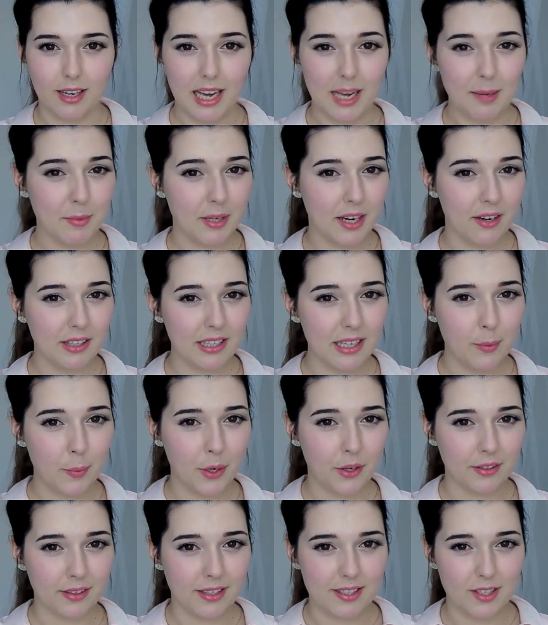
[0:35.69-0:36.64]
I'm currently
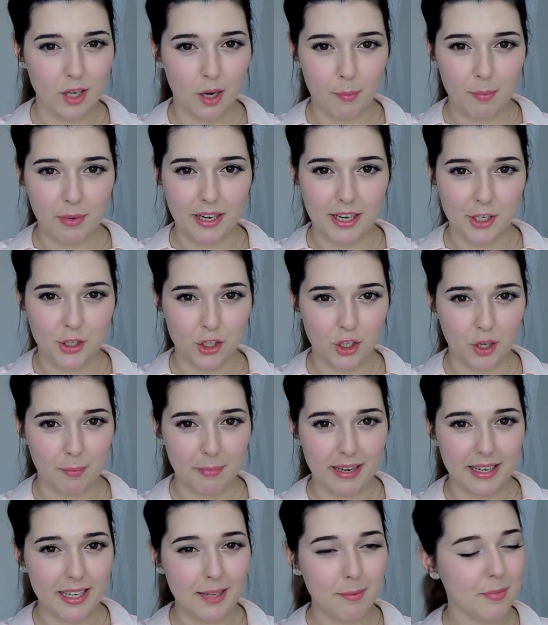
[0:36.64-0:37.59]
wearing this combination
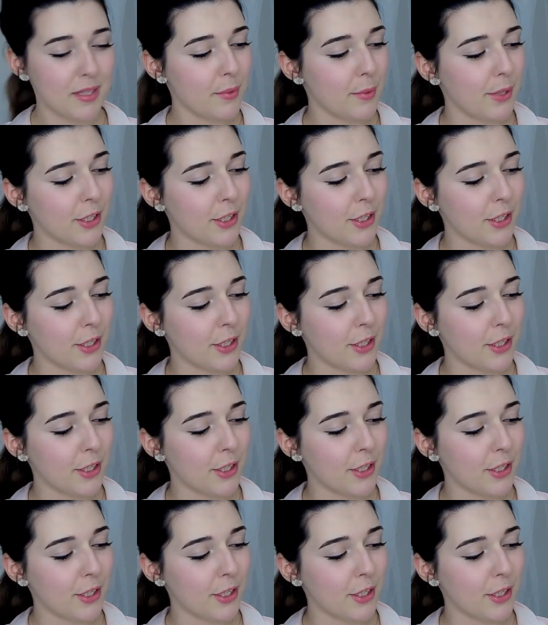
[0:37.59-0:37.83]
on my lips,